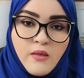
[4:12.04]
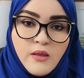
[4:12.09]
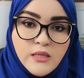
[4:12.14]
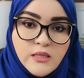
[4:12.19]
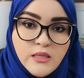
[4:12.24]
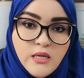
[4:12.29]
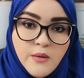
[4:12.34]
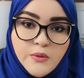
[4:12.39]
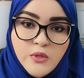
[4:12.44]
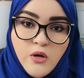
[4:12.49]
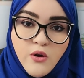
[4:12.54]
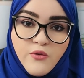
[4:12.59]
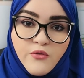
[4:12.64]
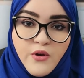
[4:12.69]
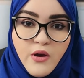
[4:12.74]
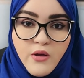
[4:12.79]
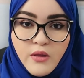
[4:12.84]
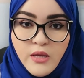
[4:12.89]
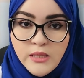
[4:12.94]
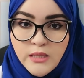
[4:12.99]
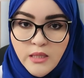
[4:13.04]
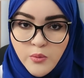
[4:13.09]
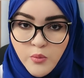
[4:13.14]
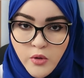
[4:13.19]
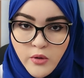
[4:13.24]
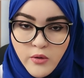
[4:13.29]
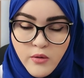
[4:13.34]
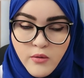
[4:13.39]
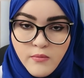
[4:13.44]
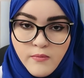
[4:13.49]
The steps are fairly
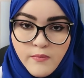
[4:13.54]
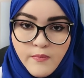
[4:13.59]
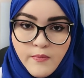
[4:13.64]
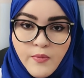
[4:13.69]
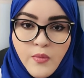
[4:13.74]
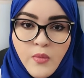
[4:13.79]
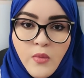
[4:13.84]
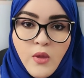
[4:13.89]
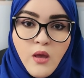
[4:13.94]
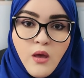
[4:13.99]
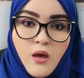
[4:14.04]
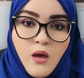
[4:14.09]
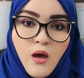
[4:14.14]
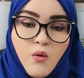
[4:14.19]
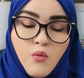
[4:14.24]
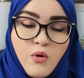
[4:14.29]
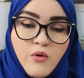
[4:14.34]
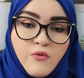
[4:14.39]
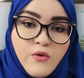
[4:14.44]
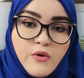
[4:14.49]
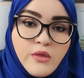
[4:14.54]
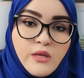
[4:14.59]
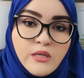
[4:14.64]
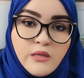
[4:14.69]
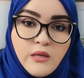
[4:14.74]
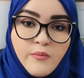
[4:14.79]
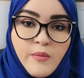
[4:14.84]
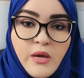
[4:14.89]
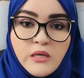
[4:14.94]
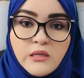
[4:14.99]
similar. However, the,
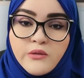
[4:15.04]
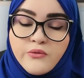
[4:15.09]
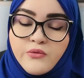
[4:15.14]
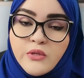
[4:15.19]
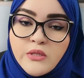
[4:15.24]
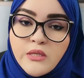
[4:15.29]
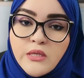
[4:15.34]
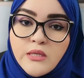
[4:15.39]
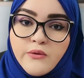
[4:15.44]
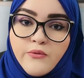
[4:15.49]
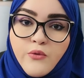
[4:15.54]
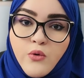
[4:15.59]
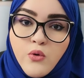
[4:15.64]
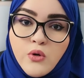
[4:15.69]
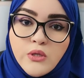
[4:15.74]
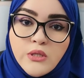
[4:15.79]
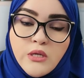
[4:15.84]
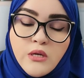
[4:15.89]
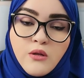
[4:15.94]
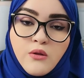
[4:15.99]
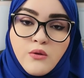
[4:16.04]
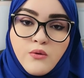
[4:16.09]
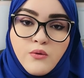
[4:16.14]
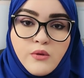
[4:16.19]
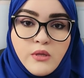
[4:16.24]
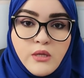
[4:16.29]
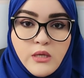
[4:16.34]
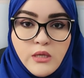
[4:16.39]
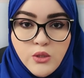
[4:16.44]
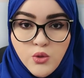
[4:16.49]
the main differences, of course,
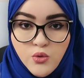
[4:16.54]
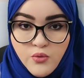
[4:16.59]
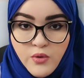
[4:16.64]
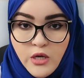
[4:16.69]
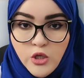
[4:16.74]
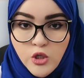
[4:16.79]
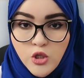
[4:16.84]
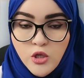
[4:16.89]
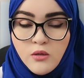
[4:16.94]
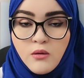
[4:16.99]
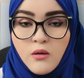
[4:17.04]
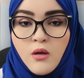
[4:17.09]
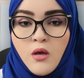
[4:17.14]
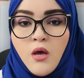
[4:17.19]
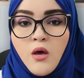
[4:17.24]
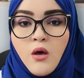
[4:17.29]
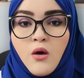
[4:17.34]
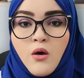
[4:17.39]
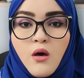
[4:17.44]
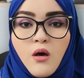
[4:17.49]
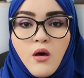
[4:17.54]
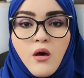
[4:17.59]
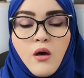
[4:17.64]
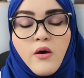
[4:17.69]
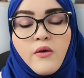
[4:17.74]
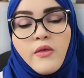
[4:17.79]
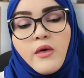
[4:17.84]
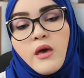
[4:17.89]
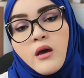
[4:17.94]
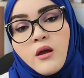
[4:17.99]
include the duration.
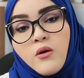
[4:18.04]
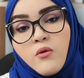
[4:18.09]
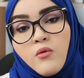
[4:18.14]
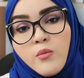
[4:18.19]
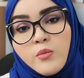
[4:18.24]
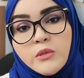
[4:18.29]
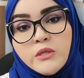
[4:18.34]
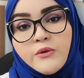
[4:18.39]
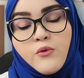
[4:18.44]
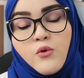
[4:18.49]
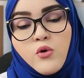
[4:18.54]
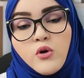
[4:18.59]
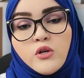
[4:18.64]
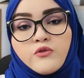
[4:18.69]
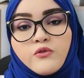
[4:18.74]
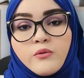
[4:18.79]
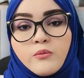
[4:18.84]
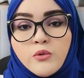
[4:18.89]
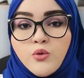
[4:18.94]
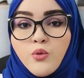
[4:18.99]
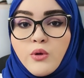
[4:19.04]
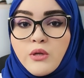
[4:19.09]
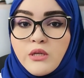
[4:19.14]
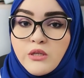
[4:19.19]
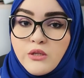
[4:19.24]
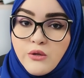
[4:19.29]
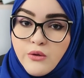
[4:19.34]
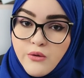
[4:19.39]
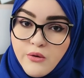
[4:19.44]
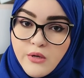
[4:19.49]
Uh, the hand rub is, of course, from
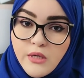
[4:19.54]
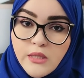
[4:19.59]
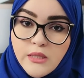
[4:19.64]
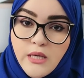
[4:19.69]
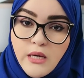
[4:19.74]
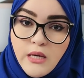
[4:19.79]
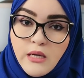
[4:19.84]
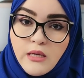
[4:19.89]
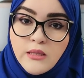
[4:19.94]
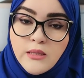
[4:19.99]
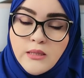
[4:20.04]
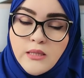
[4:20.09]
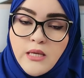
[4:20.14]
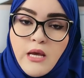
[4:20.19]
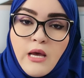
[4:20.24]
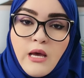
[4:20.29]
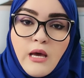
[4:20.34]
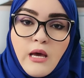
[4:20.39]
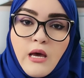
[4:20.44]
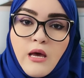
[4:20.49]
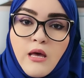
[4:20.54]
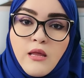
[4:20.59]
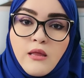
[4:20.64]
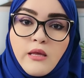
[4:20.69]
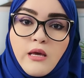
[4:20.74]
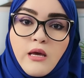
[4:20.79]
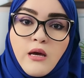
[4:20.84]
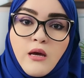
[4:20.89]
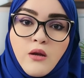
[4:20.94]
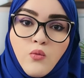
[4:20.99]
twenty to thirty seconds,
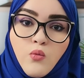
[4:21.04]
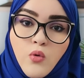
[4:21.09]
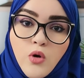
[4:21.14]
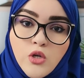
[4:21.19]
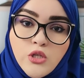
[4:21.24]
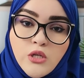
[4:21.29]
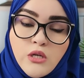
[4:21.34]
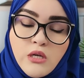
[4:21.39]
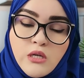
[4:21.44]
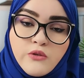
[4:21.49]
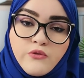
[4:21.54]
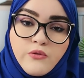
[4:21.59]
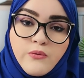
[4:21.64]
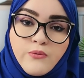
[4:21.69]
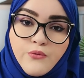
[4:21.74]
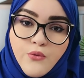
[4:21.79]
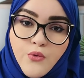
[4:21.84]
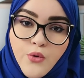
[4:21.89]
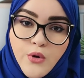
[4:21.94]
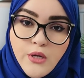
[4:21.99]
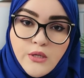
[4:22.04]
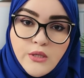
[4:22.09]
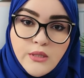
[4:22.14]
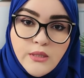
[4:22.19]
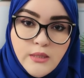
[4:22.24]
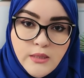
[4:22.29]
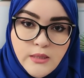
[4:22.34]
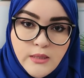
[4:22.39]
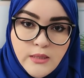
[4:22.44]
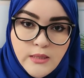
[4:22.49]
and the hand washing is from forty to
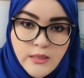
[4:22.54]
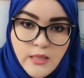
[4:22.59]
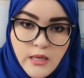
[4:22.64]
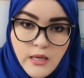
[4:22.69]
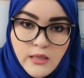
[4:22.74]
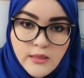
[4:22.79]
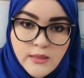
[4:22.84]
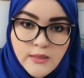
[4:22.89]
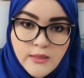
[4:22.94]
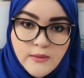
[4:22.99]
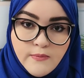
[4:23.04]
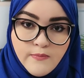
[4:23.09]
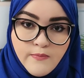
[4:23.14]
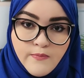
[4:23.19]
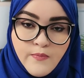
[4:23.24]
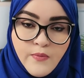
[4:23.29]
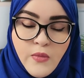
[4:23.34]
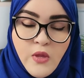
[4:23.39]
sixty seconds.